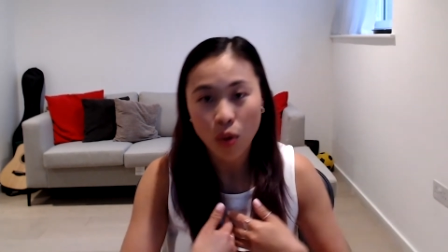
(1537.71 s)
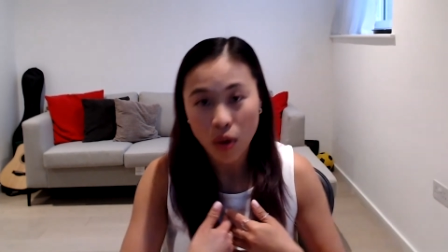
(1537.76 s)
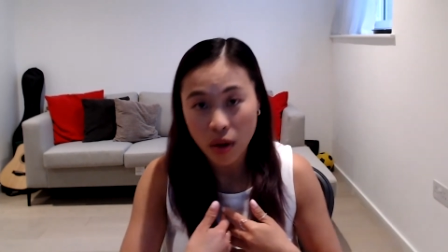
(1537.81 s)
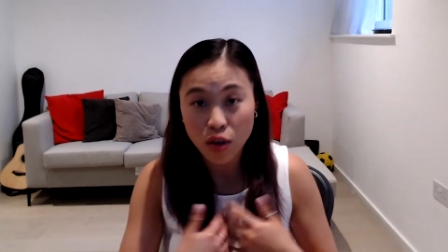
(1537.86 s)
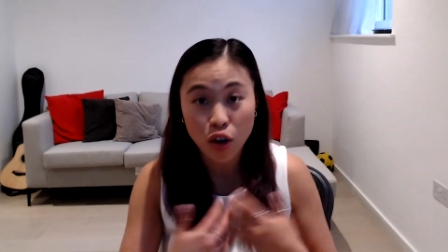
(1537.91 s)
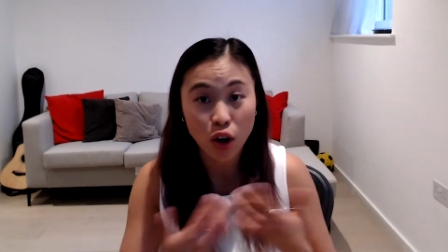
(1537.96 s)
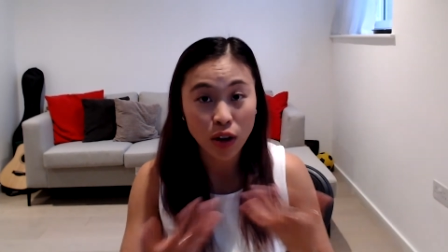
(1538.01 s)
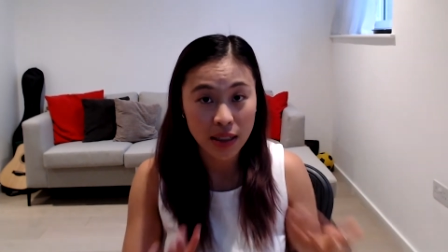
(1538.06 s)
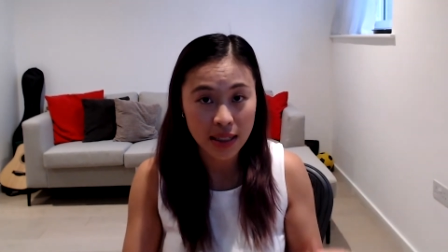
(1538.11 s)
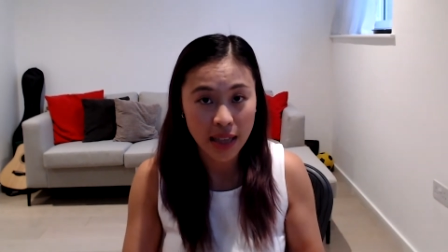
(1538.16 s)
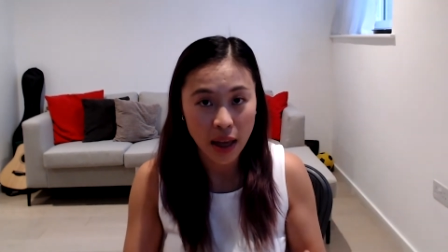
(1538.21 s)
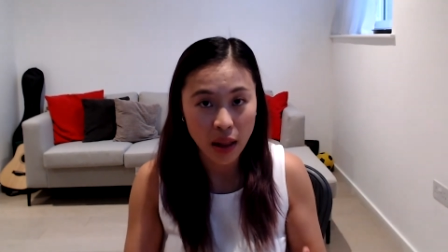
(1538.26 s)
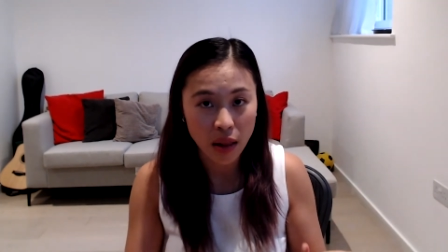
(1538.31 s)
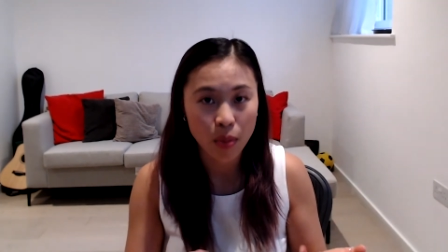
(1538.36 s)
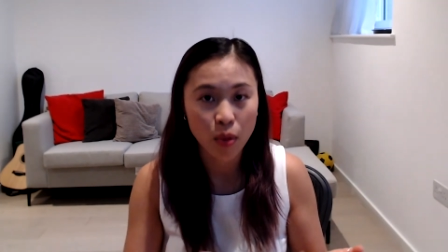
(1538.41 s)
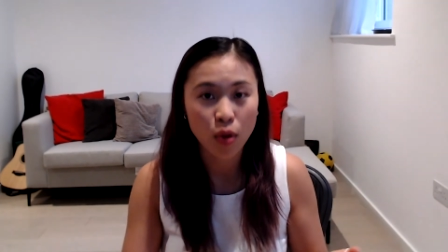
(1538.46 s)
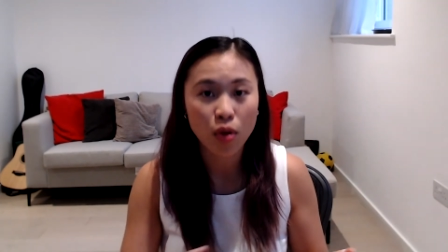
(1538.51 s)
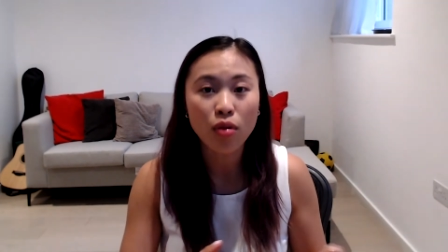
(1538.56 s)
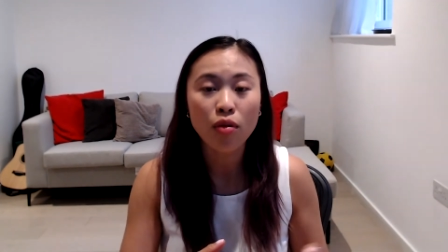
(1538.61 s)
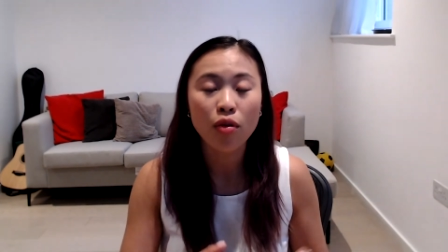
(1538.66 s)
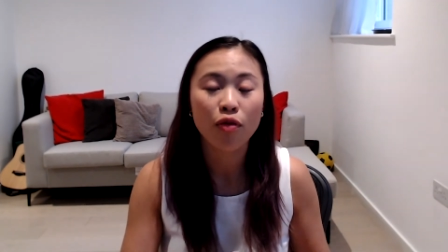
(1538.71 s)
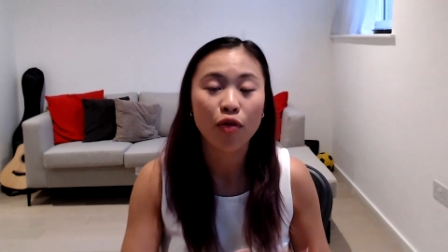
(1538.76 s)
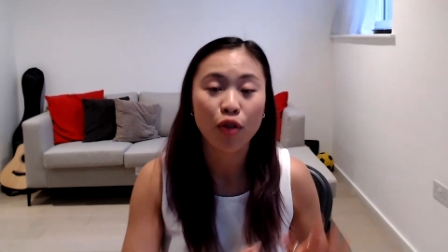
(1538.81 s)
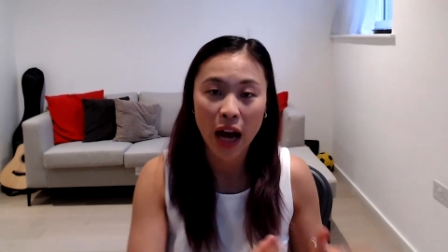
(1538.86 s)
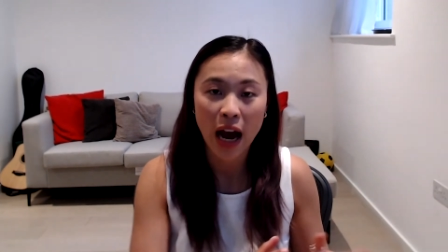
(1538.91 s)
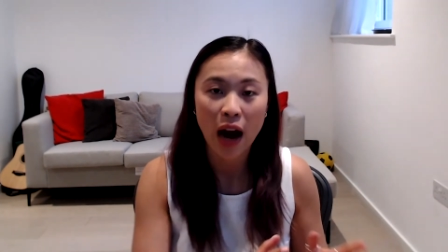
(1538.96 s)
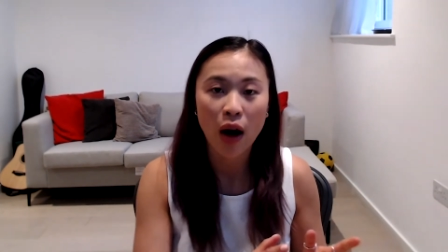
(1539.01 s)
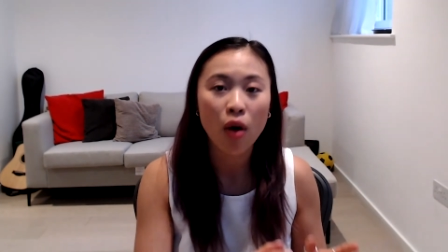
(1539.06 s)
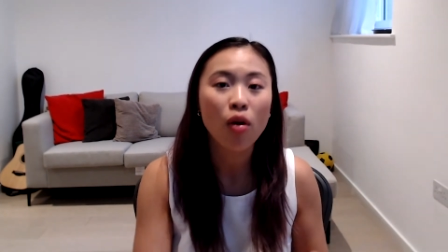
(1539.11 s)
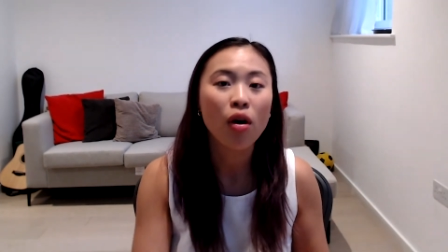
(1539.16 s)
non-scalable for
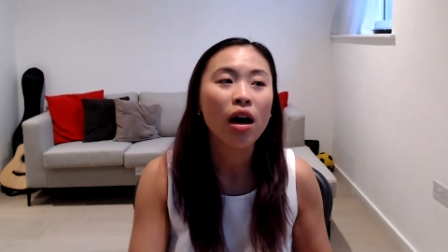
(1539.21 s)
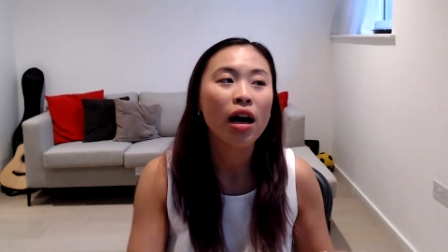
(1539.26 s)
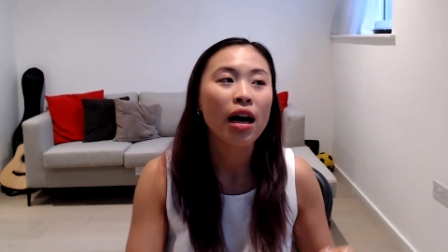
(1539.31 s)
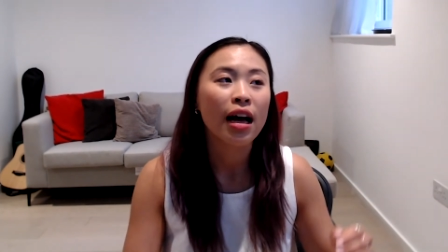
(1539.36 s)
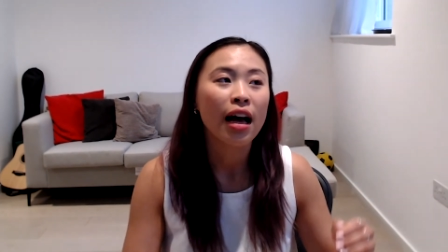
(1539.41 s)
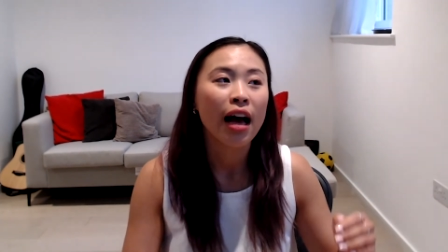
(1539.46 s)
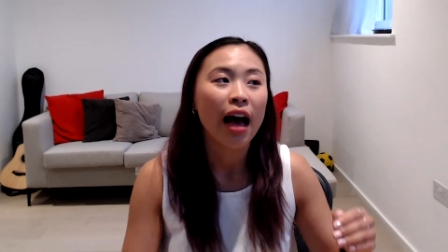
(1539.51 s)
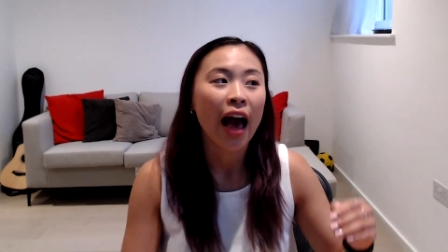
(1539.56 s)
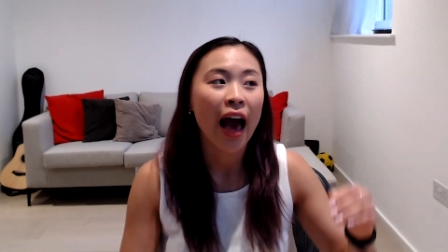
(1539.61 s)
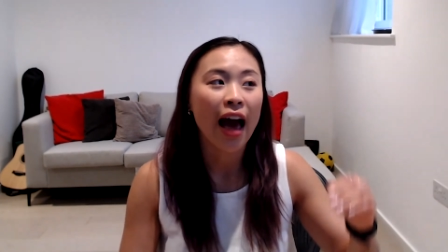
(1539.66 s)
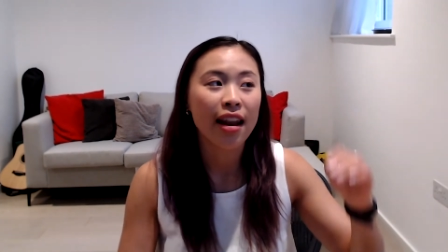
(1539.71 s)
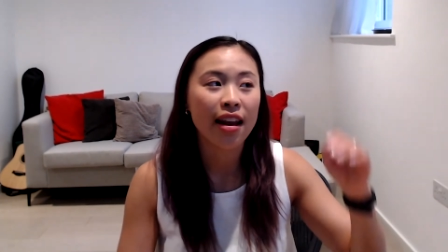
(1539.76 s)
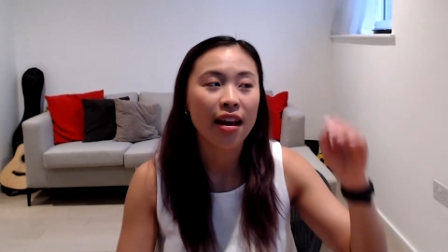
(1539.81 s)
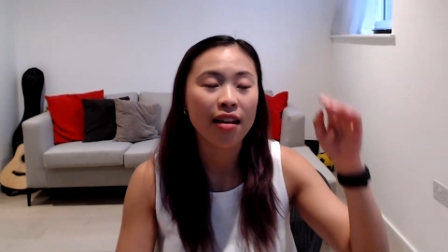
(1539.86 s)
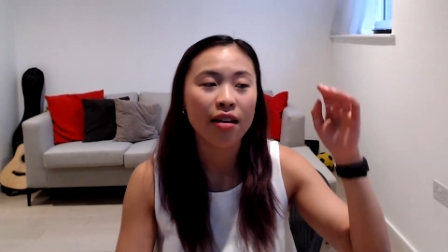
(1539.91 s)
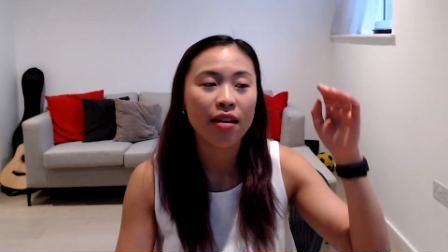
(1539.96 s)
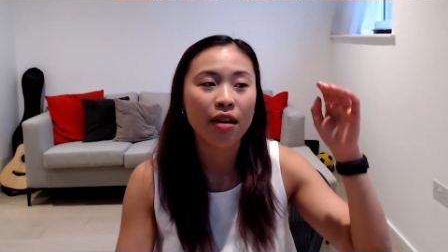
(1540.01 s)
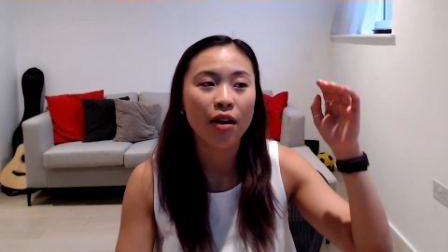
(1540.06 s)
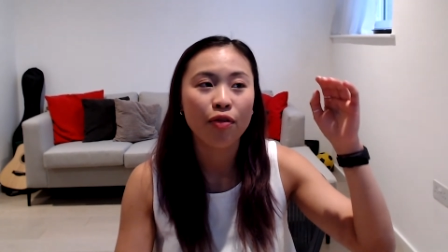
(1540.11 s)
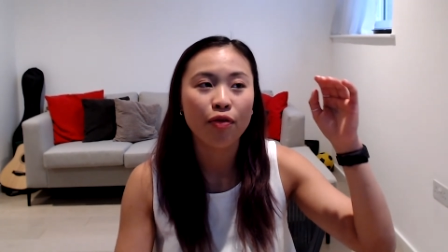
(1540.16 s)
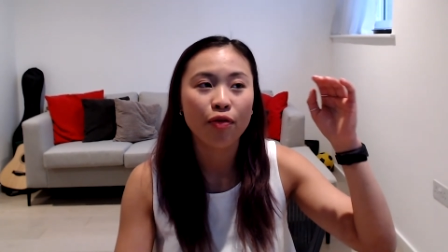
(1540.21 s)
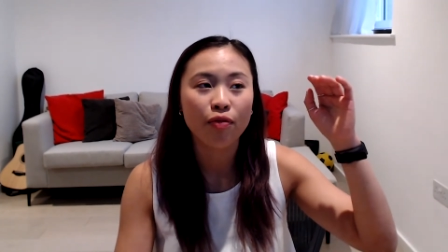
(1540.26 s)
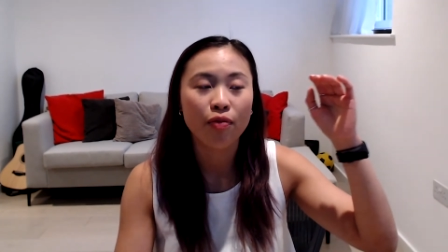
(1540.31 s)
now. And then